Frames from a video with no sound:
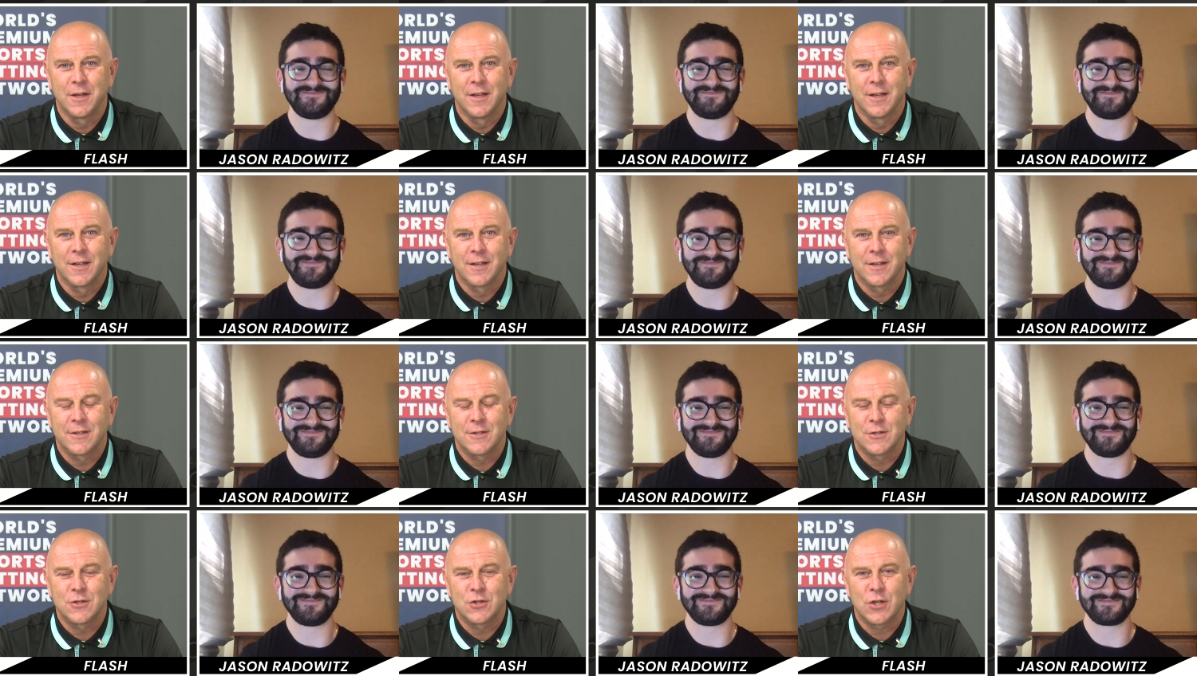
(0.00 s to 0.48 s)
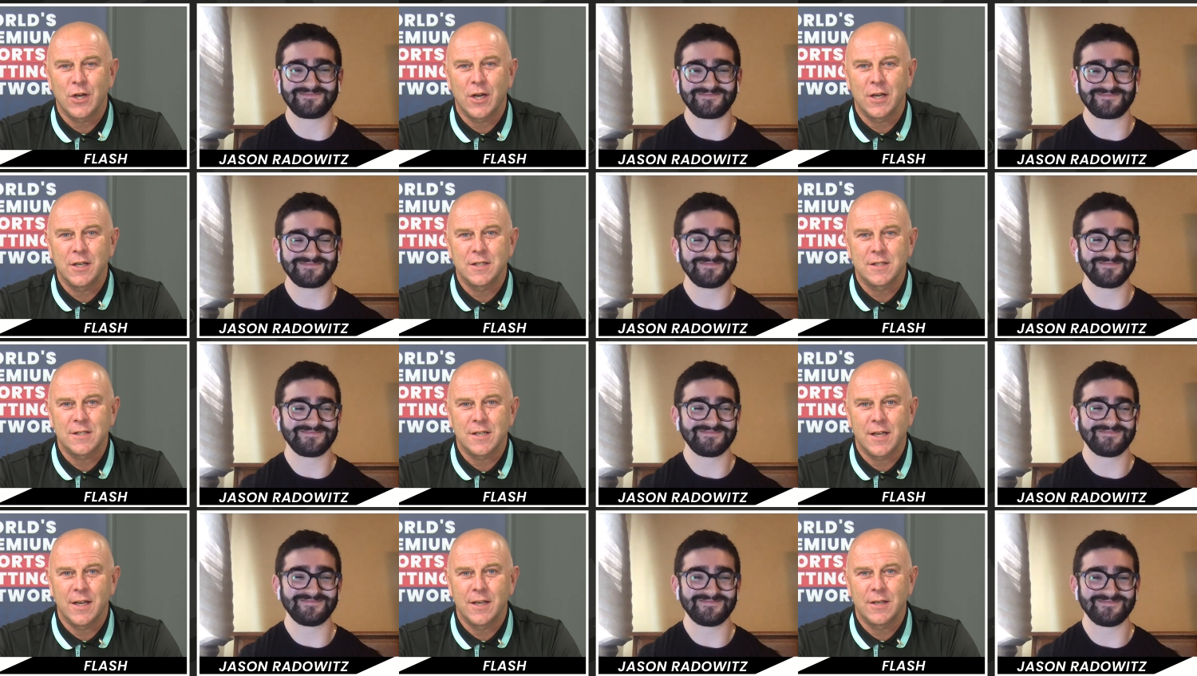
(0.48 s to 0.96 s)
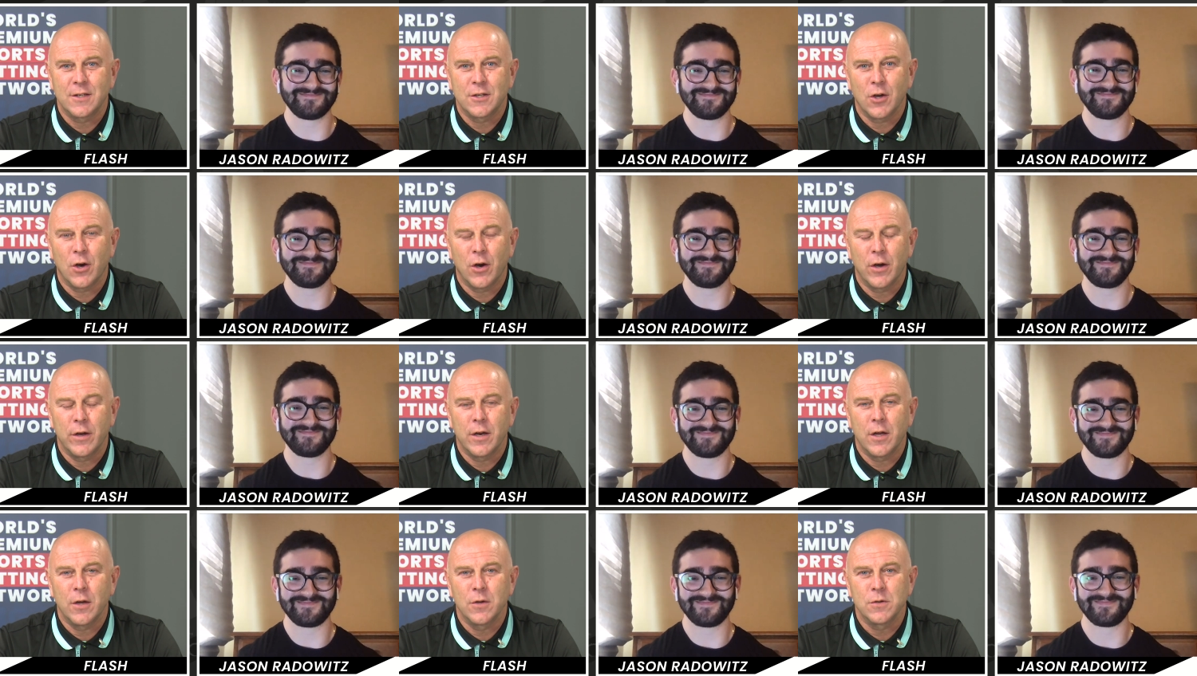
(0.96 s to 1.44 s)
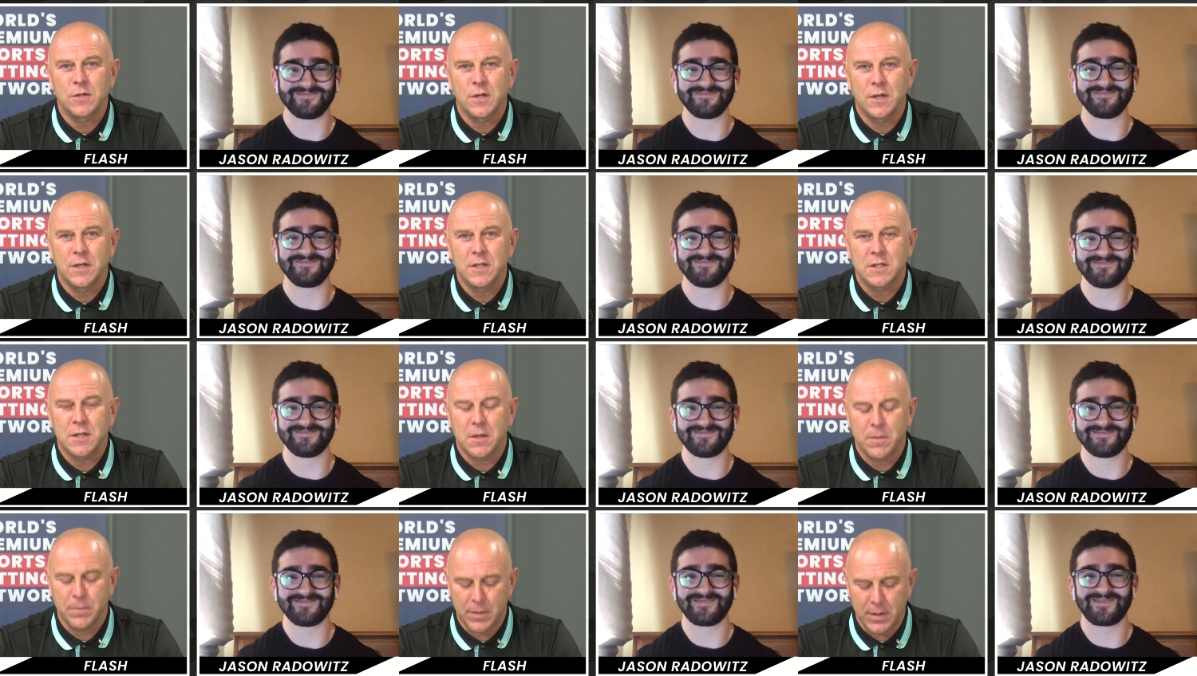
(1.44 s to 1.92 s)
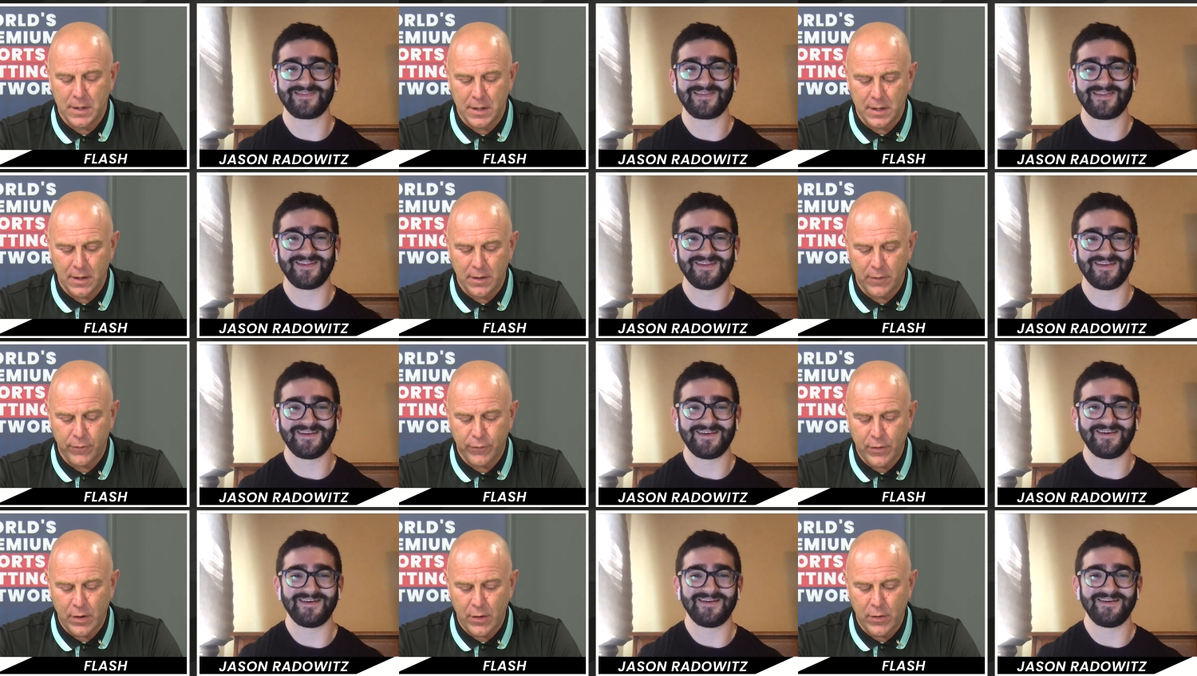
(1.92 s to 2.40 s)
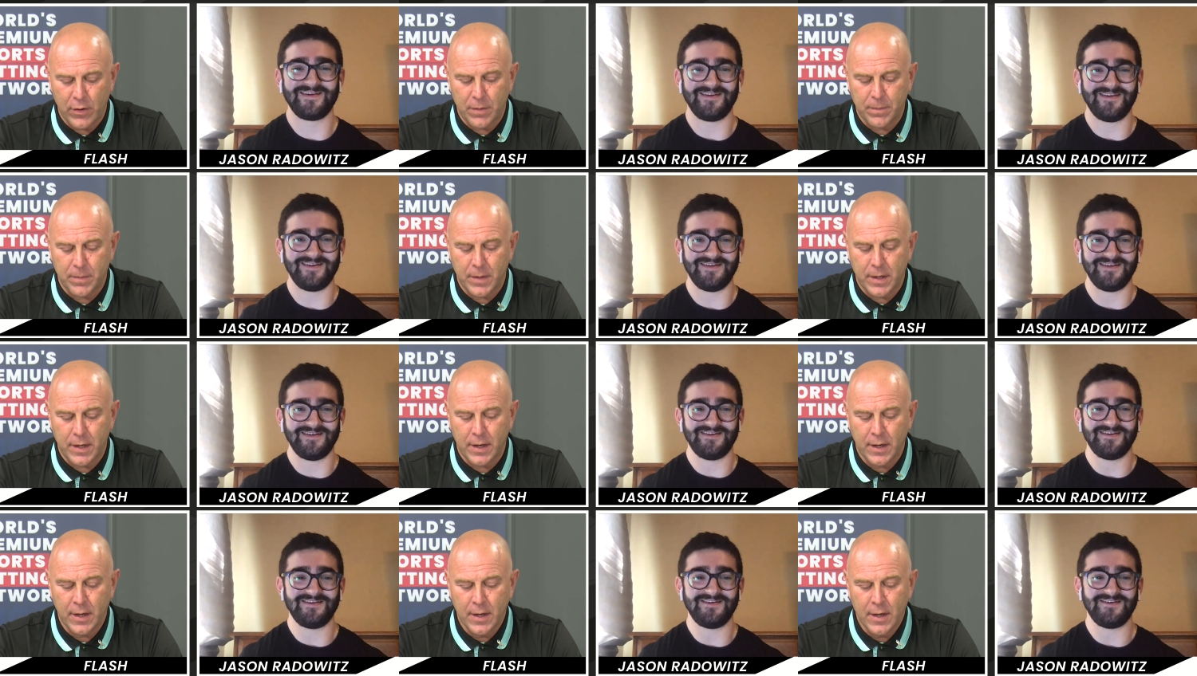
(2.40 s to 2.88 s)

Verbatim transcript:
Speaker 1: Because Jay's saying Dinos and he's completely throwing me.